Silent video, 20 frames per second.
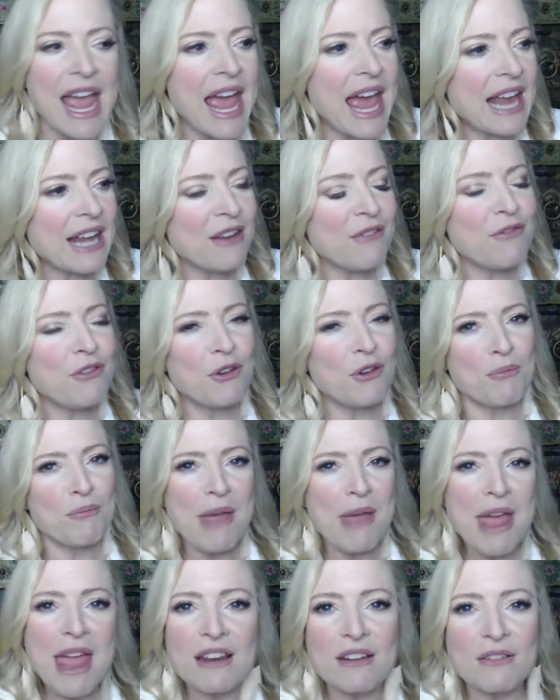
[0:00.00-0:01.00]
And if you're
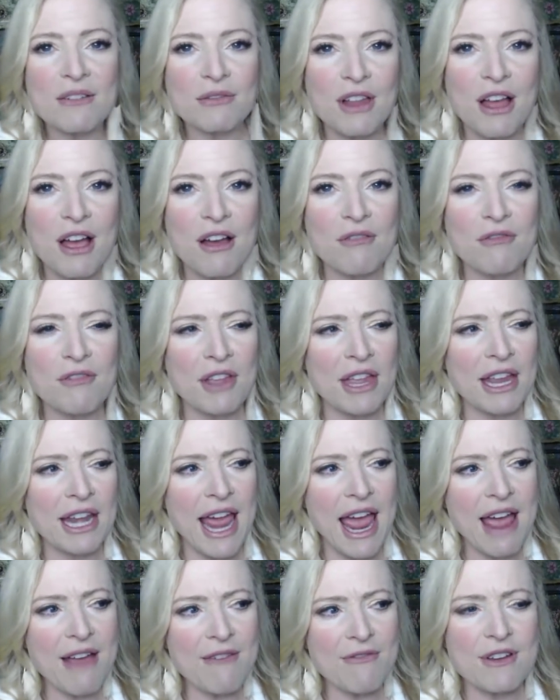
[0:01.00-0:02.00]
made of love and
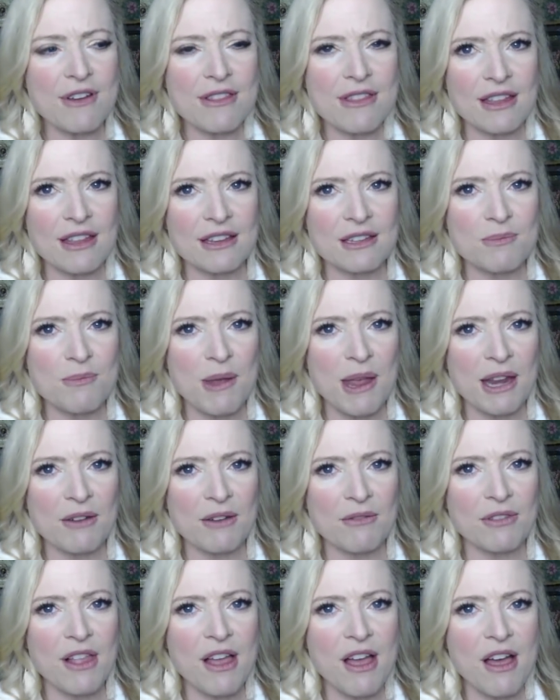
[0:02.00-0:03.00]
everything's made
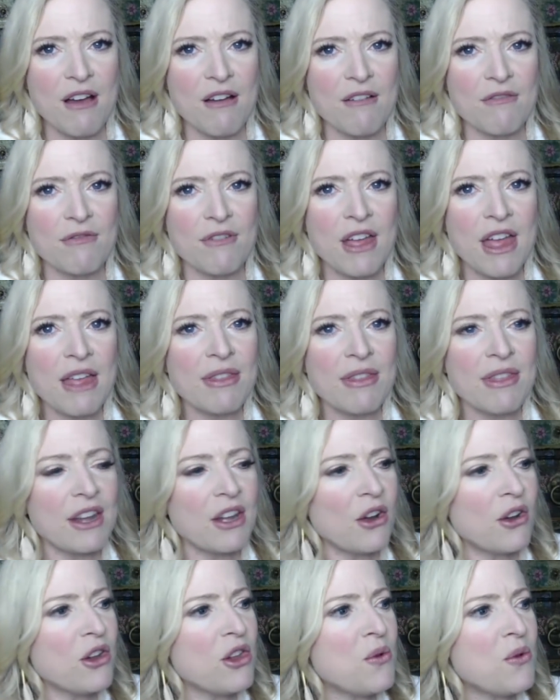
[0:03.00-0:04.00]
of love, then
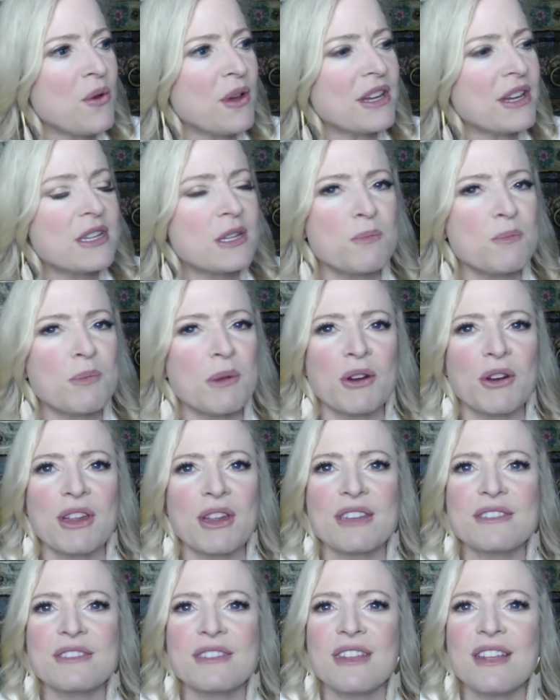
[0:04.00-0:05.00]
are you
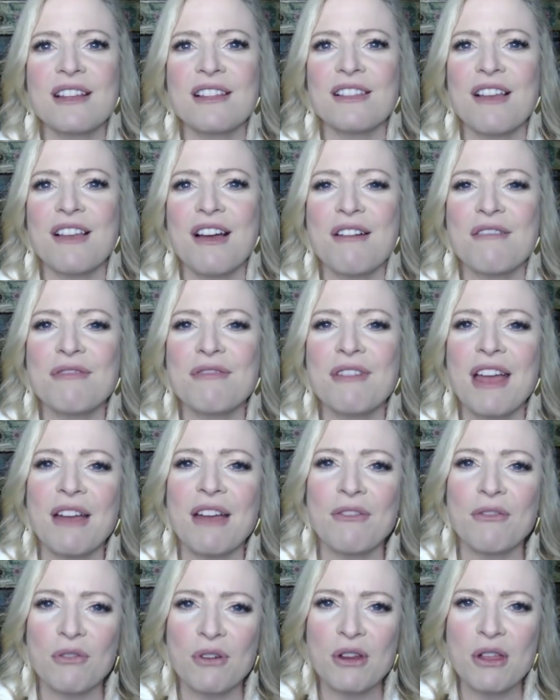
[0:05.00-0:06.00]
experiencing love
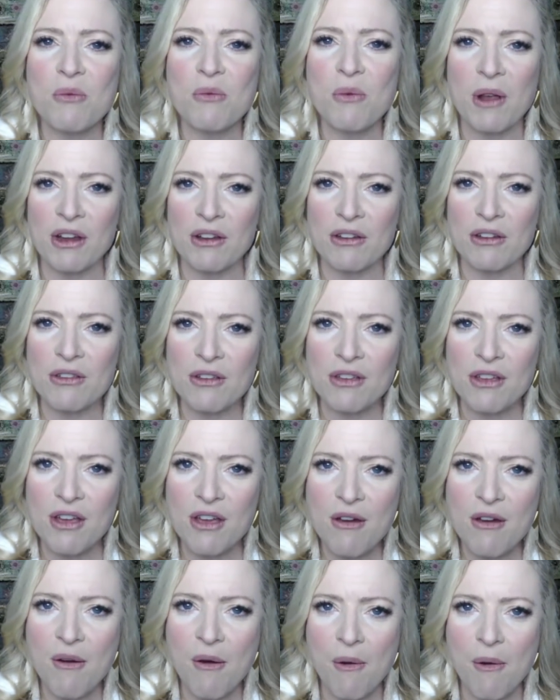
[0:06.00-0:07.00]
everywhere you
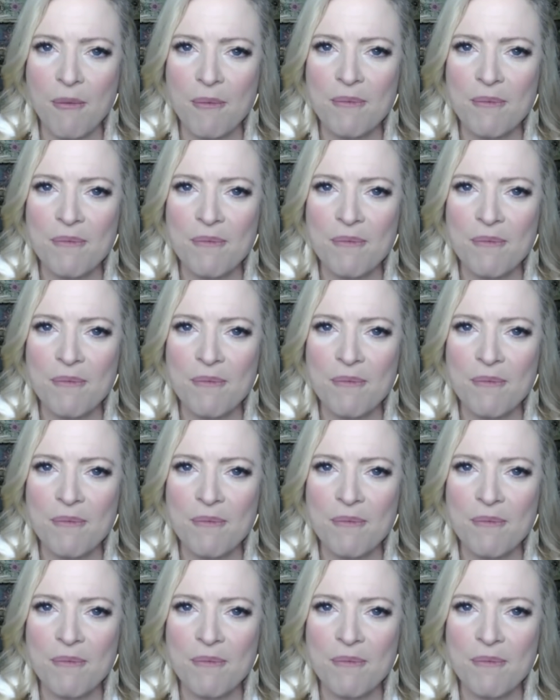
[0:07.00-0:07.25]
go?